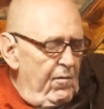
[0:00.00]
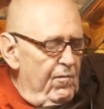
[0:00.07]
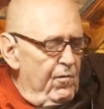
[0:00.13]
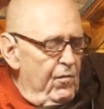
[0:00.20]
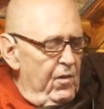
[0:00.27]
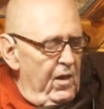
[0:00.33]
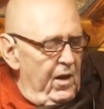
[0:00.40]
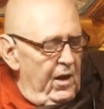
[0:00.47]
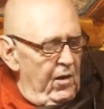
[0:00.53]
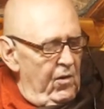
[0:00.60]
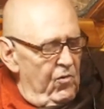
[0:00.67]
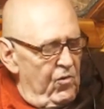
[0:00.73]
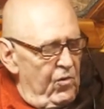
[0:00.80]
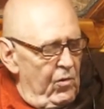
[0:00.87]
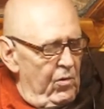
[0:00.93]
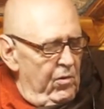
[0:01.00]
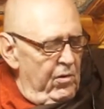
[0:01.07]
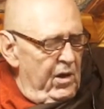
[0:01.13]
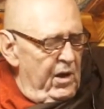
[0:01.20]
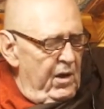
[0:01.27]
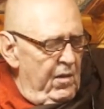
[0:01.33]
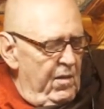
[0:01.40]
for the
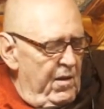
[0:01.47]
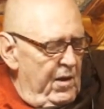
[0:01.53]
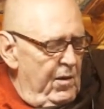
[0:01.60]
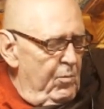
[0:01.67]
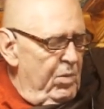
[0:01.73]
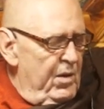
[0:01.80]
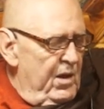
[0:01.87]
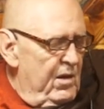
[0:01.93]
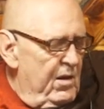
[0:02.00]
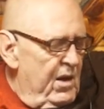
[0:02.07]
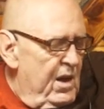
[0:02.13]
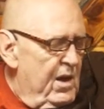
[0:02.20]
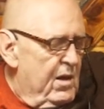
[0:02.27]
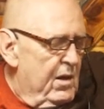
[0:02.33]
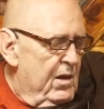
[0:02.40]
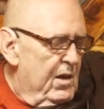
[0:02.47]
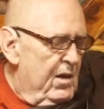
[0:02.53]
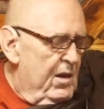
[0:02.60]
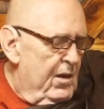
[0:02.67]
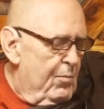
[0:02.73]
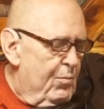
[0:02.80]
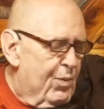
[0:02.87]
householder Anathapindika
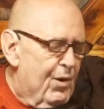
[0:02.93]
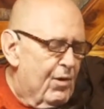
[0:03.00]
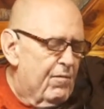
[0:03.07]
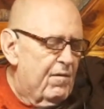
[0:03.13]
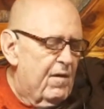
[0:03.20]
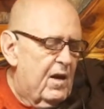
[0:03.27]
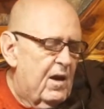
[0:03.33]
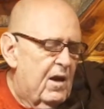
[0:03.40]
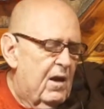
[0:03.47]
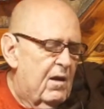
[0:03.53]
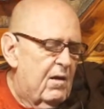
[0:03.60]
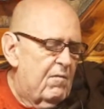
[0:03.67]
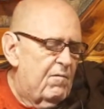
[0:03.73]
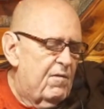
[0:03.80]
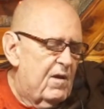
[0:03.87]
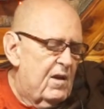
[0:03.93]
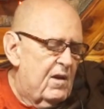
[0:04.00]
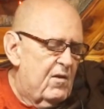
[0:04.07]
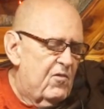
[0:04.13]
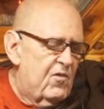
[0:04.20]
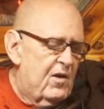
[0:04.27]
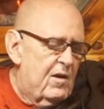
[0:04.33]
had perfect
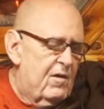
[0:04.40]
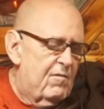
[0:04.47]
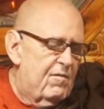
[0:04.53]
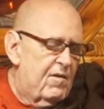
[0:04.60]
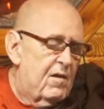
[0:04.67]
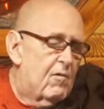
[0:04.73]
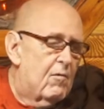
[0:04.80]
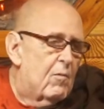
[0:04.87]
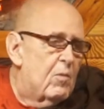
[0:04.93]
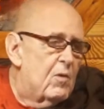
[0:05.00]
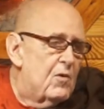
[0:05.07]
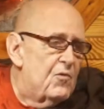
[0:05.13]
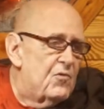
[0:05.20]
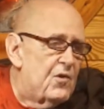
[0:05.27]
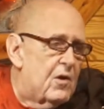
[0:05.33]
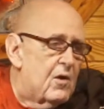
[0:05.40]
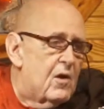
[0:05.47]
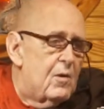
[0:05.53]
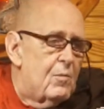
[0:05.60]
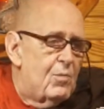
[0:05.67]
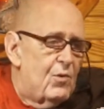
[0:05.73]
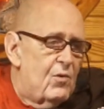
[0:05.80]
confidence in the venerable
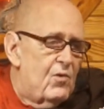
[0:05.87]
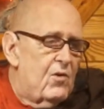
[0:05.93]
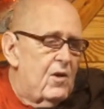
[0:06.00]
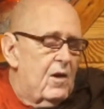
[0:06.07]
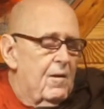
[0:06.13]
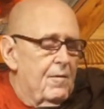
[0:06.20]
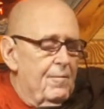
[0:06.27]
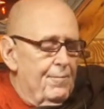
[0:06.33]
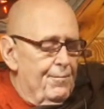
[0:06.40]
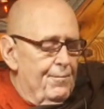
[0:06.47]
Sariputta.